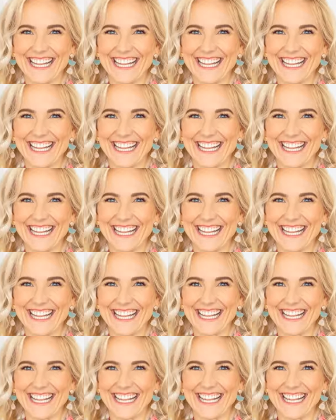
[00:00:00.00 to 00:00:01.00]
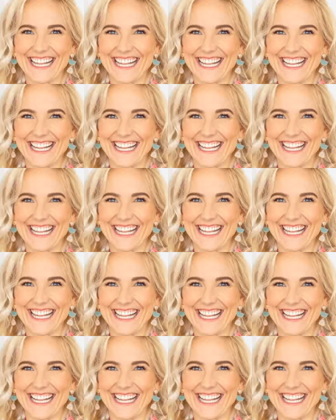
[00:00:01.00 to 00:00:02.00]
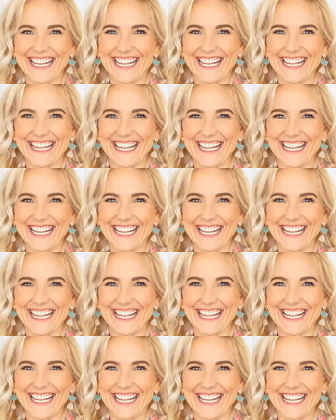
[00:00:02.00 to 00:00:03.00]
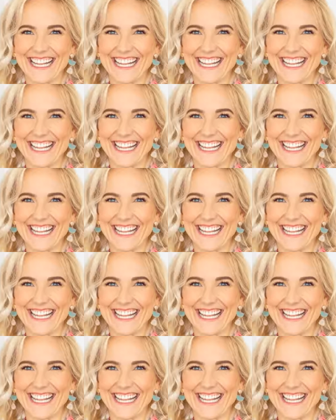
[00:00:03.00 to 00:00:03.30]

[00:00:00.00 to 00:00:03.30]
(silence)